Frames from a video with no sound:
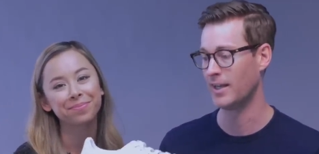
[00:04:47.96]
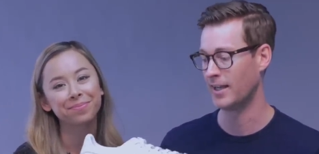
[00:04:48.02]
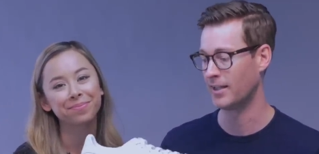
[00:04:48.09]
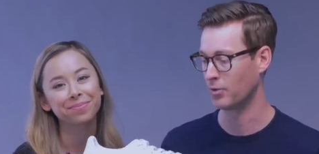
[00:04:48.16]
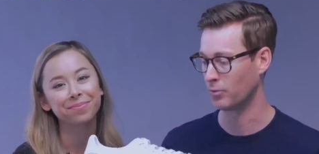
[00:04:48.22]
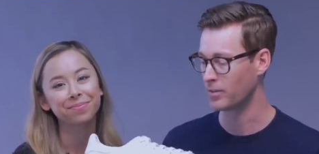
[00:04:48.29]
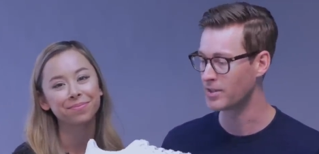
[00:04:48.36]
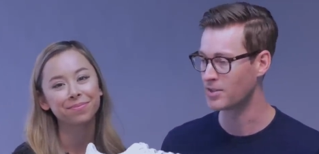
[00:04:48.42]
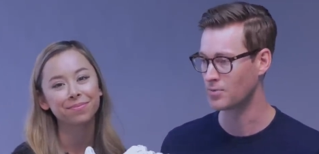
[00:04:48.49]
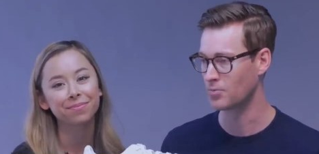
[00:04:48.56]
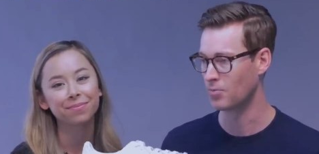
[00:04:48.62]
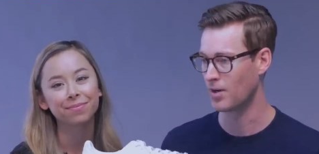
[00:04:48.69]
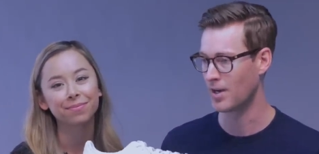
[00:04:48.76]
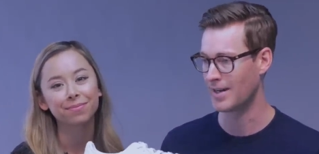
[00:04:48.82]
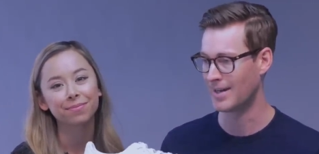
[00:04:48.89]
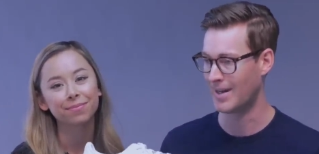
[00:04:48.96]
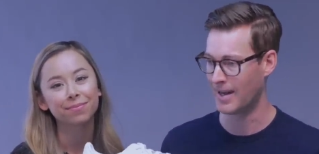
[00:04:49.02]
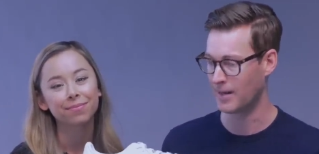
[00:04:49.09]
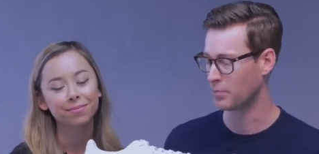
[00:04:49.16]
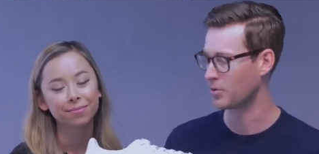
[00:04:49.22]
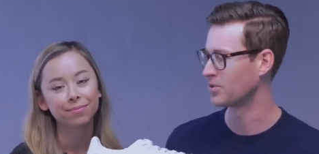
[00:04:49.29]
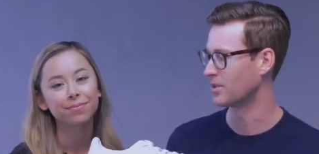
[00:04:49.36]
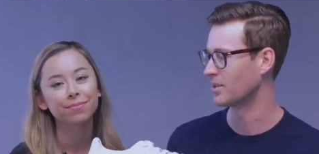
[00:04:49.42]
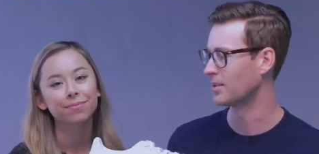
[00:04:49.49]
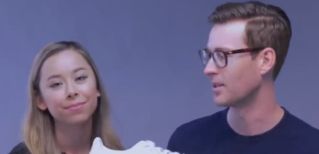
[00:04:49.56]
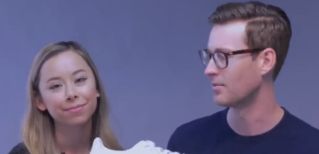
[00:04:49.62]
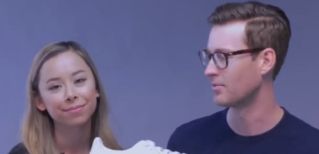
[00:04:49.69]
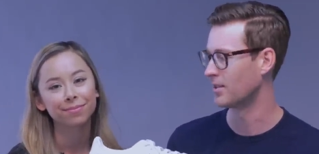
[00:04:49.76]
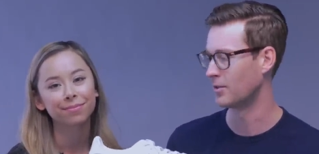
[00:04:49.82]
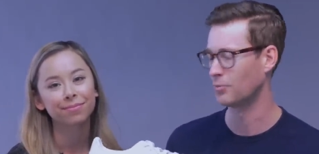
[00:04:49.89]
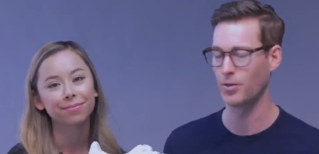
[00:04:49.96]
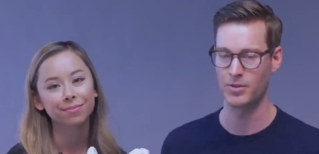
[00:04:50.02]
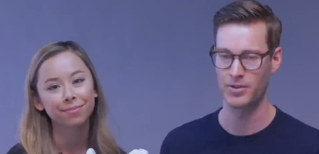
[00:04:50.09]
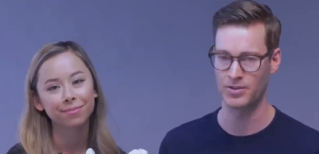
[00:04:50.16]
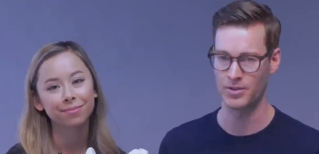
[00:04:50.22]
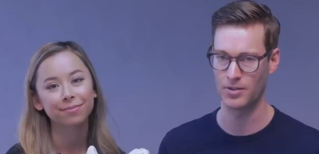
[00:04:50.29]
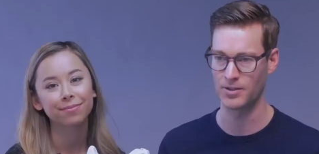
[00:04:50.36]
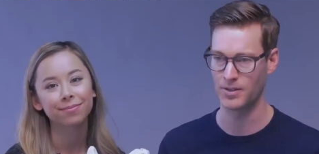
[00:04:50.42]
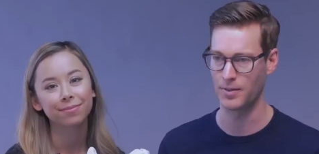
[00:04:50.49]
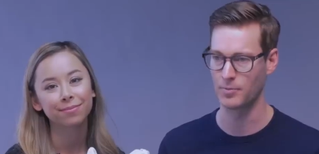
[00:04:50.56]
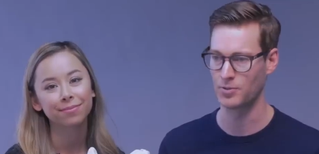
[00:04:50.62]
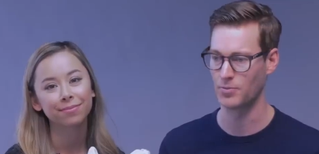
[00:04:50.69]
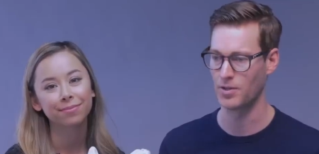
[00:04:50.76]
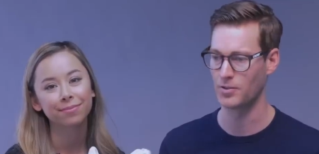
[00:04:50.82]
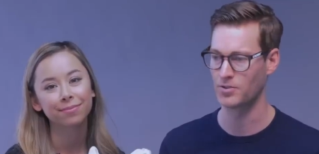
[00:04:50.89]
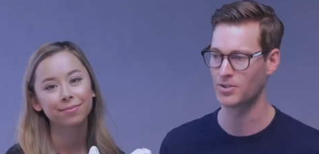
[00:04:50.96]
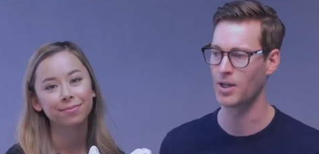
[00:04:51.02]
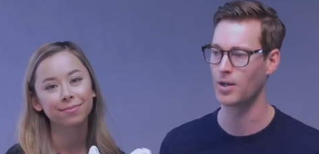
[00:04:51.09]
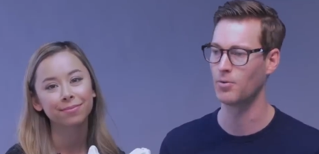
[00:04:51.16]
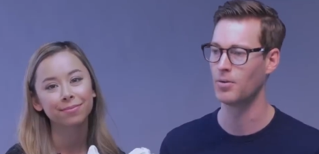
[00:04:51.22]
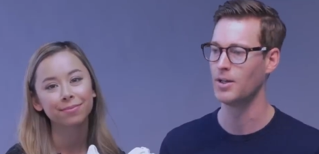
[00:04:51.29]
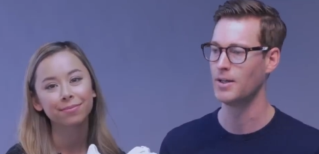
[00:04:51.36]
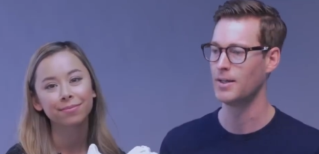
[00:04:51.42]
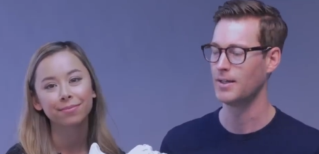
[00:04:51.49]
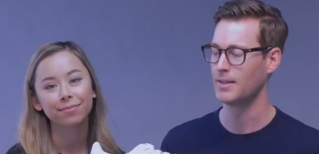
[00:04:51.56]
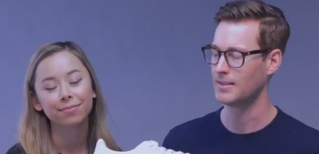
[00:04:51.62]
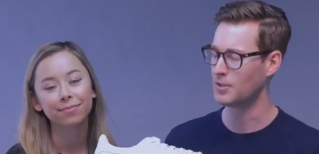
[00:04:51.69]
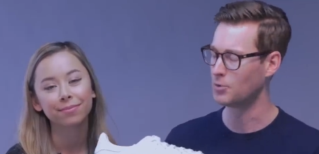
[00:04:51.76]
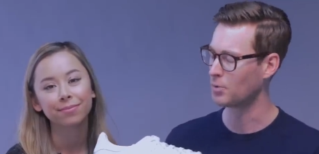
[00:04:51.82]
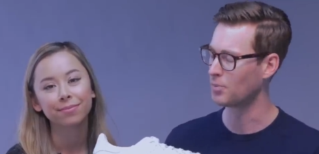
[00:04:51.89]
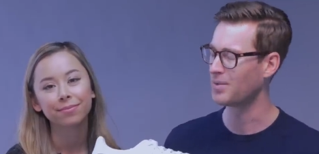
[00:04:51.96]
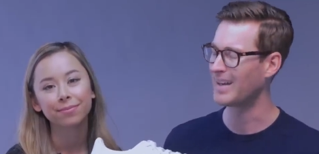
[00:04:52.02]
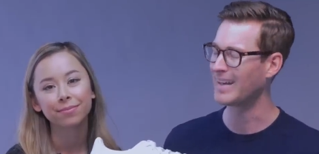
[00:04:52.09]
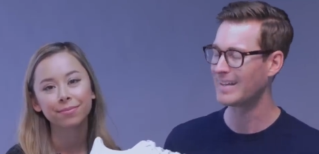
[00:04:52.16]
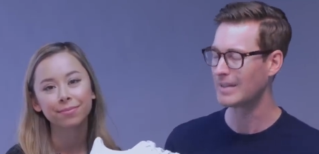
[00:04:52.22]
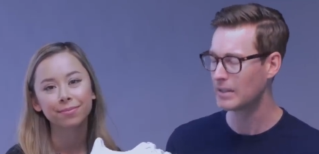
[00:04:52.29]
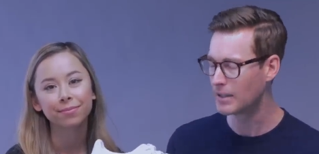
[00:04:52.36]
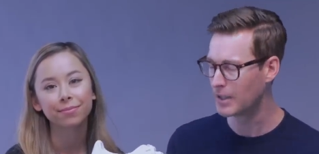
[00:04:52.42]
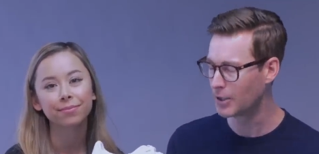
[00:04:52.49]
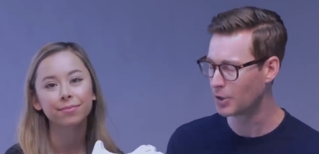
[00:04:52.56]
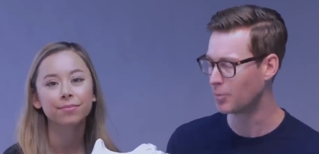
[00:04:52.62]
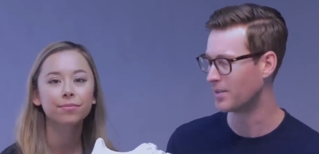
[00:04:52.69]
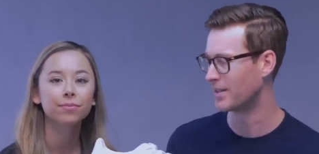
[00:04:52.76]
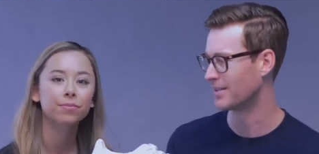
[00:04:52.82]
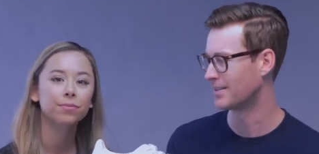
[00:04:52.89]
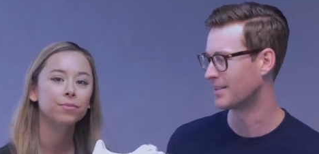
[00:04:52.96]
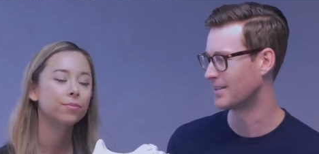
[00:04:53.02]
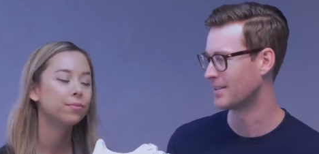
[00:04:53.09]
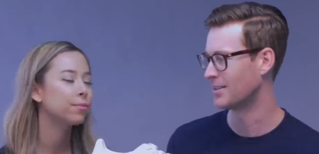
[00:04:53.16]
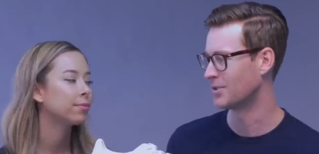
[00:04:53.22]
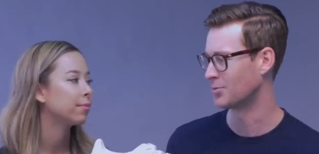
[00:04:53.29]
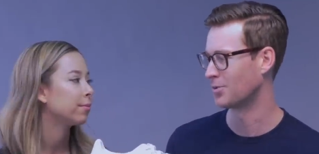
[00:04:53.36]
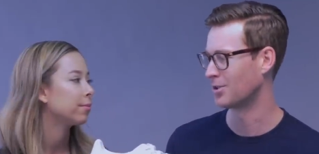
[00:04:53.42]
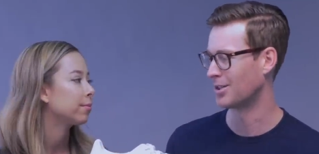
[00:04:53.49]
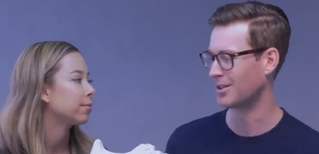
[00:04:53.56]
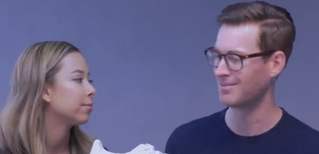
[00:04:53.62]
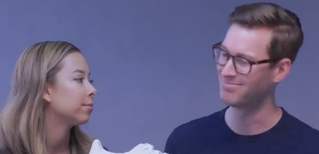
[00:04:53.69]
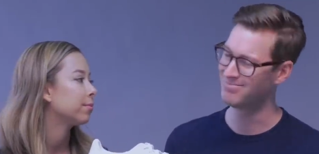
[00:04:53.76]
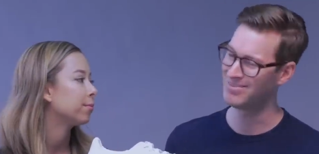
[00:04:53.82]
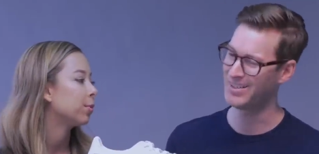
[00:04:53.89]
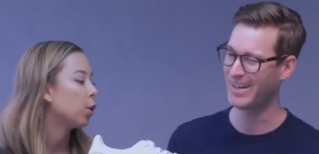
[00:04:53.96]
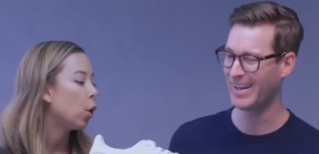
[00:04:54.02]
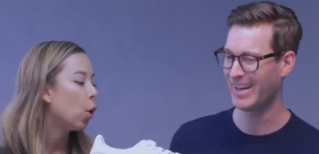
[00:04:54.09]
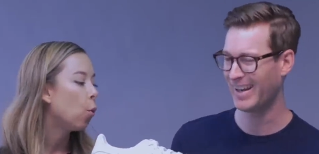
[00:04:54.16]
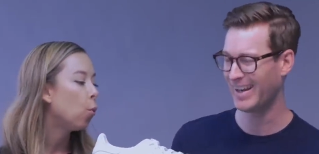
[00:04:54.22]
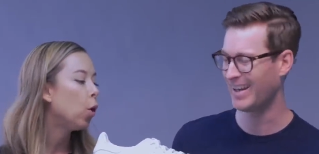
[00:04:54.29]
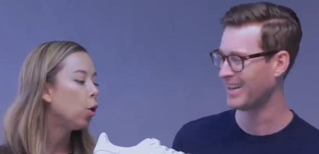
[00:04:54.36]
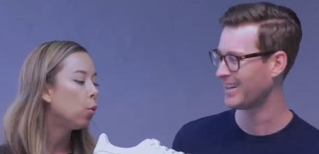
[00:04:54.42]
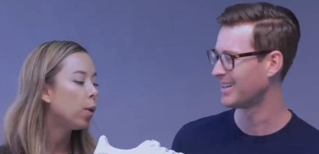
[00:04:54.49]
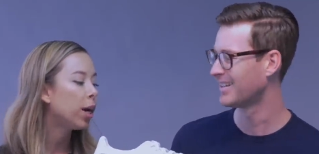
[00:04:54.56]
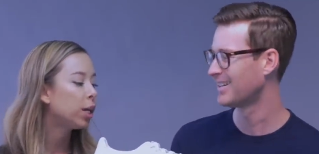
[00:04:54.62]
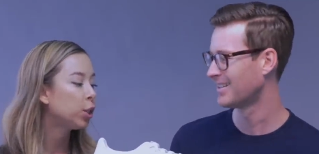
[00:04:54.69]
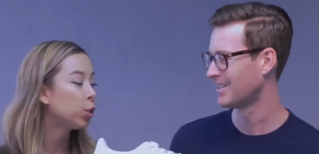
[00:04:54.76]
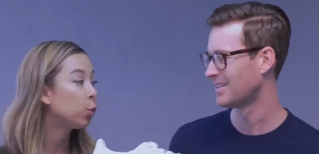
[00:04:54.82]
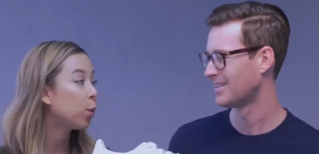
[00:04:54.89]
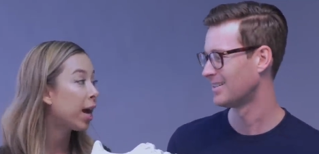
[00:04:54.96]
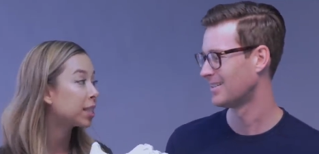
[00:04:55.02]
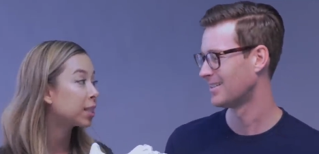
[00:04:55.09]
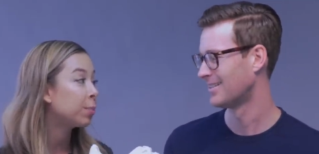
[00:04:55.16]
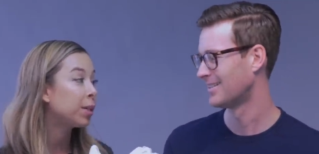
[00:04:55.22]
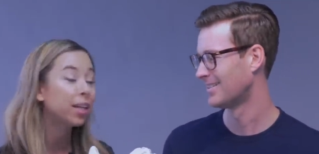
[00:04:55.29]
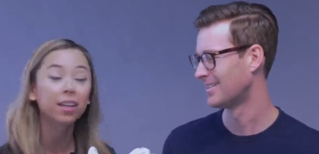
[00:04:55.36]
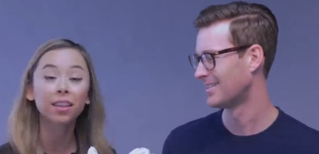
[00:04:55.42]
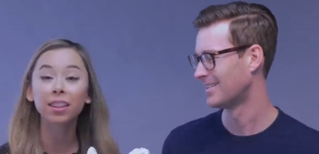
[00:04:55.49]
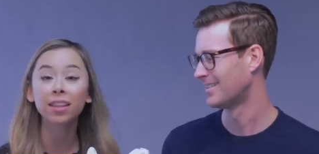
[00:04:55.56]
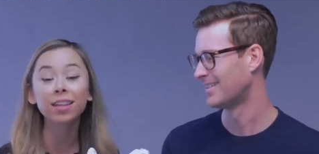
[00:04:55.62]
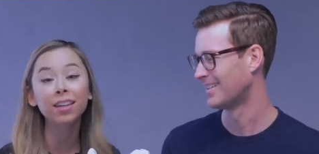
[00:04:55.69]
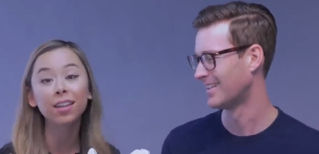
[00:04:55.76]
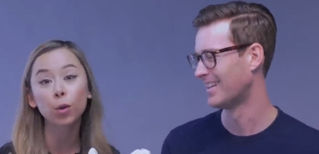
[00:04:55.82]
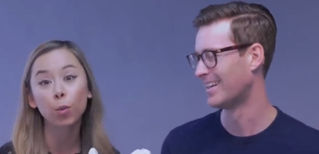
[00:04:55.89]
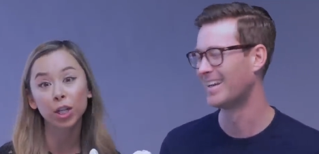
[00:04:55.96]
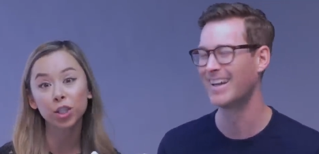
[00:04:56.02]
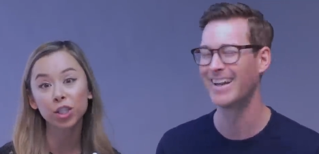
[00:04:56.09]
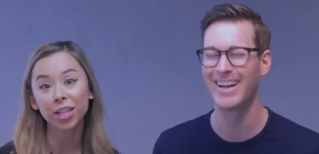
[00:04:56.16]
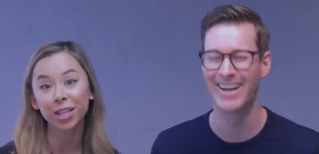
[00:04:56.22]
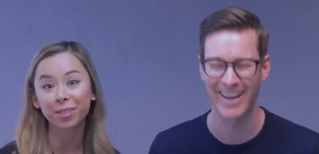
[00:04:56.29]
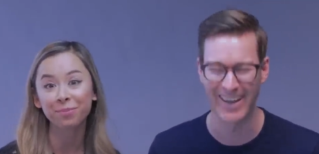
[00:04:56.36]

Speaker 1: and the reason why I personally love and wear these all the time as well. So you were implying a little bit that these were.
Speaker 2: Eh. Well, why don't you ask me the question?